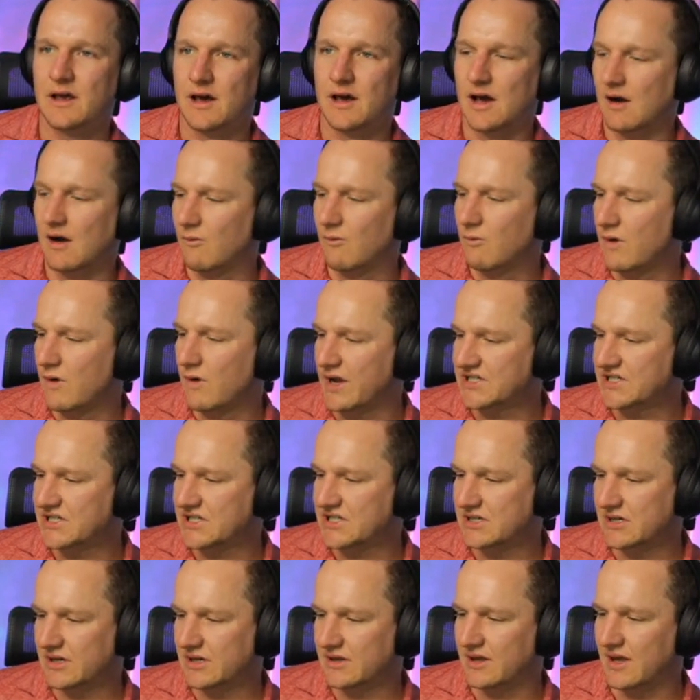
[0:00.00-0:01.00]
I wish
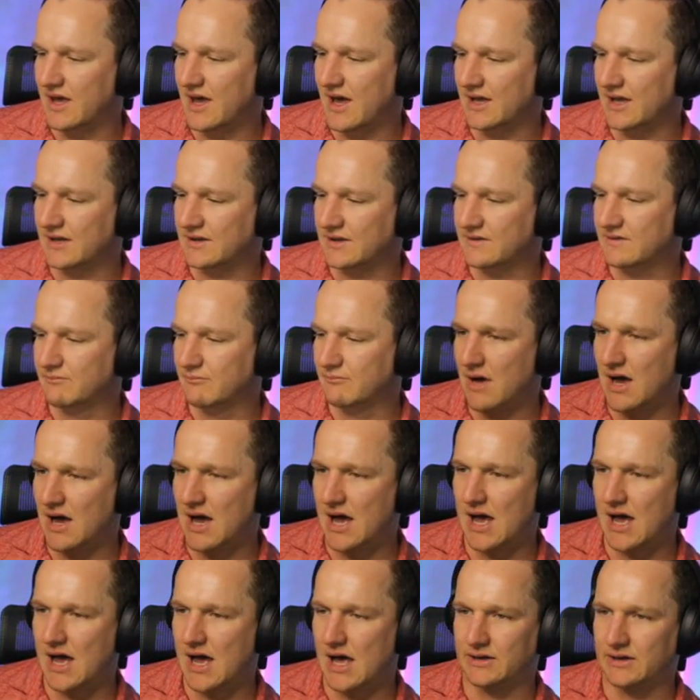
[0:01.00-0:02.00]
that
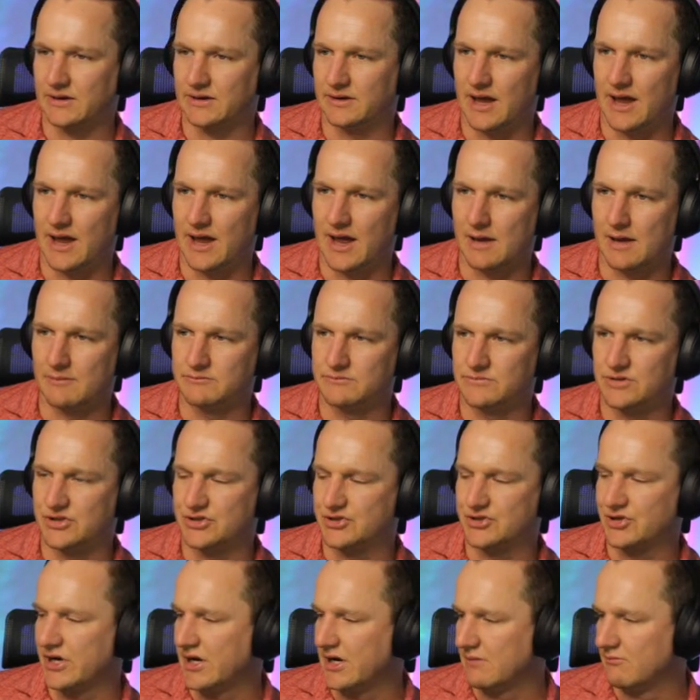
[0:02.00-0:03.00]
my damn
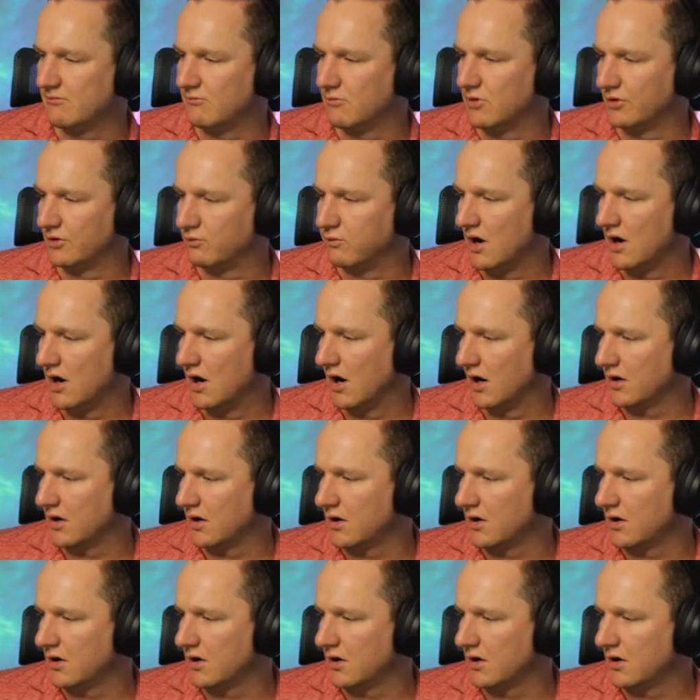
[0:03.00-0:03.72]
stream would work.